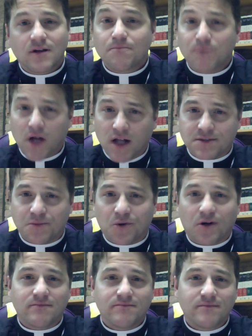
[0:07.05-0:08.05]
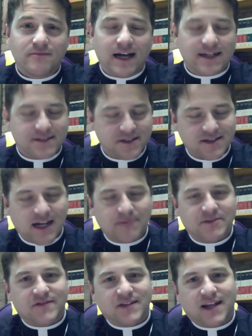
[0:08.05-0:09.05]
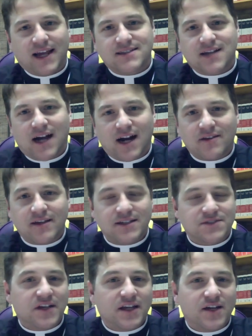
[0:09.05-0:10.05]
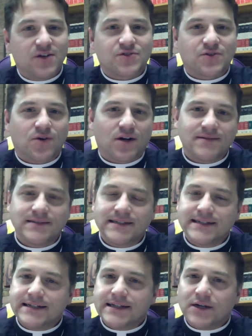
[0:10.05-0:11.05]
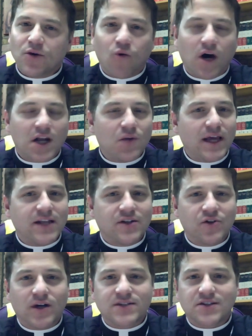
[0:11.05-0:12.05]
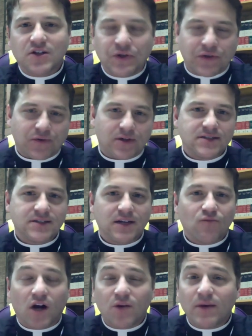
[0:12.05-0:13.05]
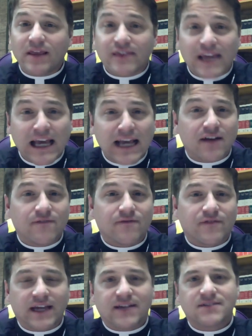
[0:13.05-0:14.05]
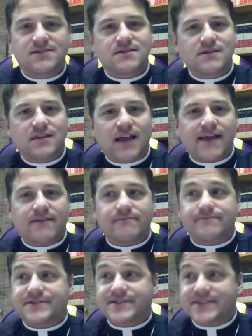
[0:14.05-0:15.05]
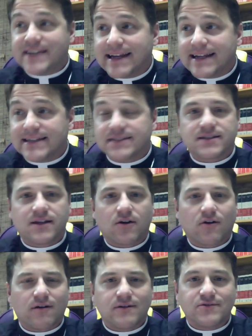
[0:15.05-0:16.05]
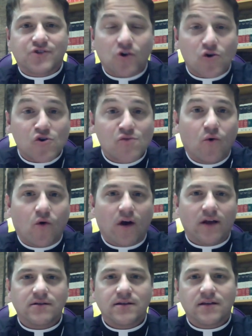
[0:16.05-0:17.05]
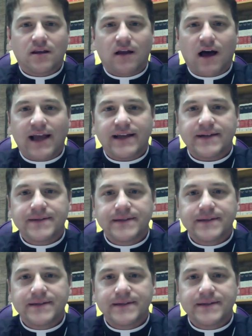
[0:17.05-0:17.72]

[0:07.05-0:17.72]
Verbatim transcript: Baltimore. That's the subject of today's Higher Things video short. What do we do as Lutherans, and what do we think of things like cities that are in turmoil and the like?